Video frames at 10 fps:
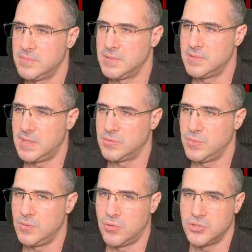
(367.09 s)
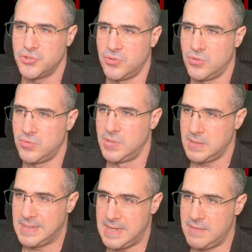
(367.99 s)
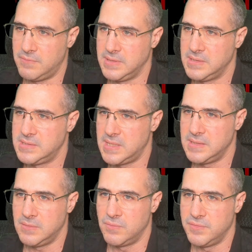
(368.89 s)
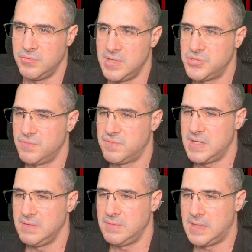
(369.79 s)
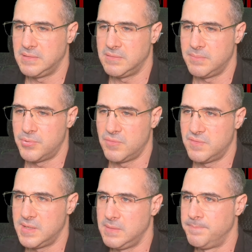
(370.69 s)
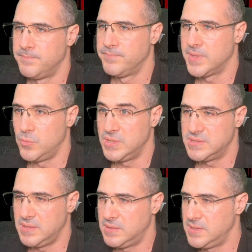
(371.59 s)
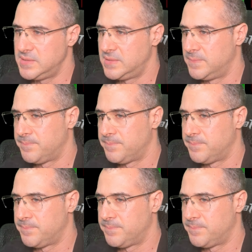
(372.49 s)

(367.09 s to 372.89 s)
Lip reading: that we also have inside the configuration file under the profile, which it is.